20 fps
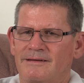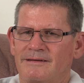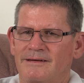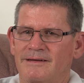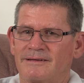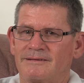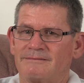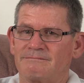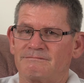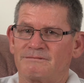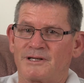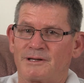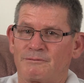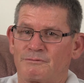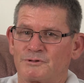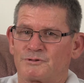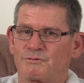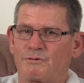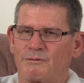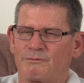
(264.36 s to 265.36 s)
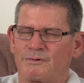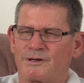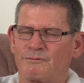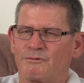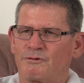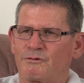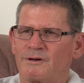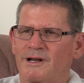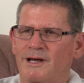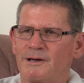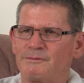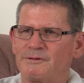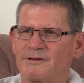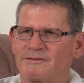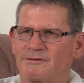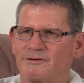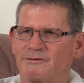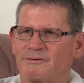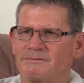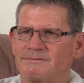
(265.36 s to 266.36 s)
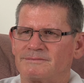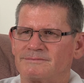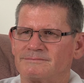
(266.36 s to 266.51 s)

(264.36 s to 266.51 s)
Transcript: And that was what we were all hoping for.